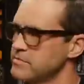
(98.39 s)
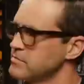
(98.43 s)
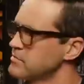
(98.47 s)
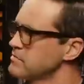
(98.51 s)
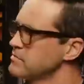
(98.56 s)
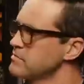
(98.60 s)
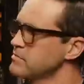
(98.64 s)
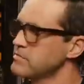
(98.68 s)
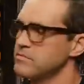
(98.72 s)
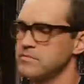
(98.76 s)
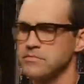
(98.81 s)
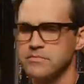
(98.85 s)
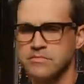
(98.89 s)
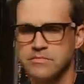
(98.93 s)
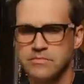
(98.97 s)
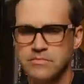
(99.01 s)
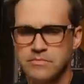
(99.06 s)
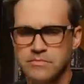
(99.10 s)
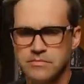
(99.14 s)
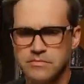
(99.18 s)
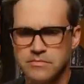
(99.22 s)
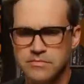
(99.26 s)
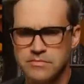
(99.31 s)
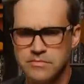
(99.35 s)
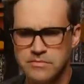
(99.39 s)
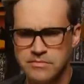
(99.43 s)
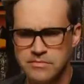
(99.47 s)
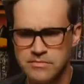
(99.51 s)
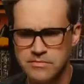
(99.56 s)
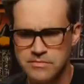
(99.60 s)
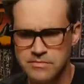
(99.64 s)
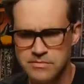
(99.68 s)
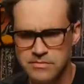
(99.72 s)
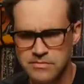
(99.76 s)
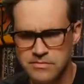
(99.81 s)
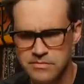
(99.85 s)

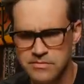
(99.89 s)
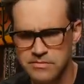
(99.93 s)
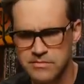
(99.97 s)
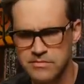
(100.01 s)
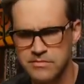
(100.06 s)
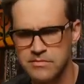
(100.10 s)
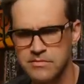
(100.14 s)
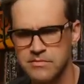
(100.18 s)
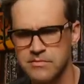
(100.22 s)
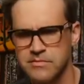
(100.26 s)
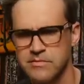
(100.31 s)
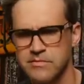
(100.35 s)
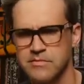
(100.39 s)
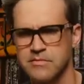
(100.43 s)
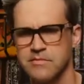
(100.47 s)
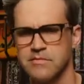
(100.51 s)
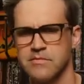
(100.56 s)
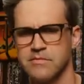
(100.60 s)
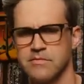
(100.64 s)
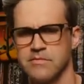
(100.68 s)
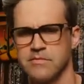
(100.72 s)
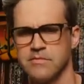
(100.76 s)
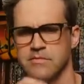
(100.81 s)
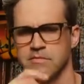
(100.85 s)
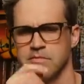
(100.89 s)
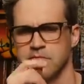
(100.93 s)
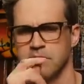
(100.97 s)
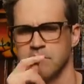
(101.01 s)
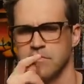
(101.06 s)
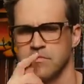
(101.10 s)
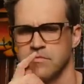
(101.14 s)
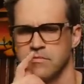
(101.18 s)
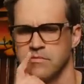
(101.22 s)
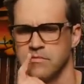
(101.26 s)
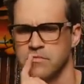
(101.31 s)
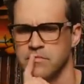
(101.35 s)

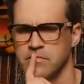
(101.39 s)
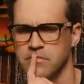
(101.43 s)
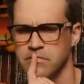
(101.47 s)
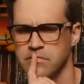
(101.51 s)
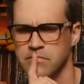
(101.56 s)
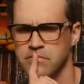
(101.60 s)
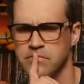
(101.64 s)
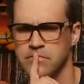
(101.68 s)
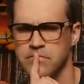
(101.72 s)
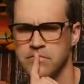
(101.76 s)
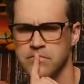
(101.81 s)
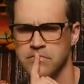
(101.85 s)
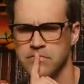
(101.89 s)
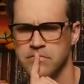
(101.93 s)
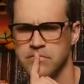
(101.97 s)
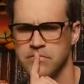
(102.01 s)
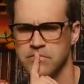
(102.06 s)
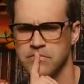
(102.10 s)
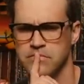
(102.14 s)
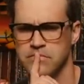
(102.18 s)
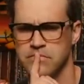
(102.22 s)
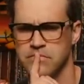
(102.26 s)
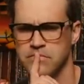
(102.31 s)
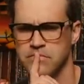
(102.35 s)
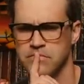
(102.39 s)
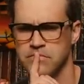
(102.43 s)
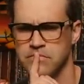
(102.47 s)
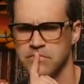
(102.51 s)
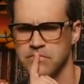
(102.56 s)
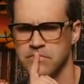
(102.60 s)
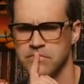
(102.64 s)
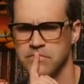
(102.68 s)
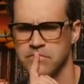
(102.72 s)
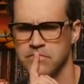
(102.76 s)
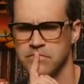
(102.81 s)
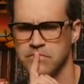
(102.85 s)

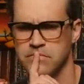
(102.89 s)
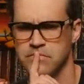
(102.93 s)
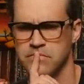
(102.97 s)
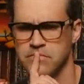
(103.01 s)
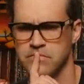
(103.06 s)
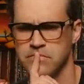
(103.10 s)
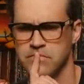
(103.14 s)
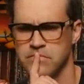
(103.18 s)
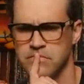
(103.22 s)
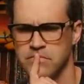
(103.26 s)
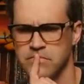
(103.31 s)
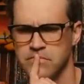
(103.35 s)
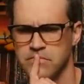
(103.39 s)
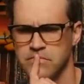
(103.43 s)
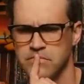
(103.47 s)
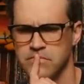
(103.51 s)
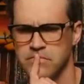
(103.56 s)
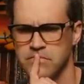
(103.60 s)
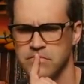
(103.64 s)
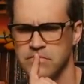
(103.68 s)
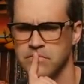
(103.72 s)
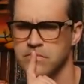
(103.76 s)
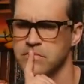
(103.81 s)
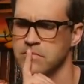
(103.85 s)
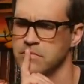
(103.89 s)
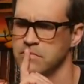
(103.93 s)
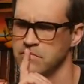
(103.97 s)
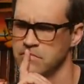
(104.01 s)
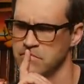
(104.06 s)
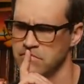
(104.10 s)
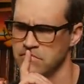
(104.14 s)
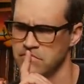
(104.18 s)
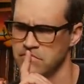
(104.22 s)
The person shown says nothing.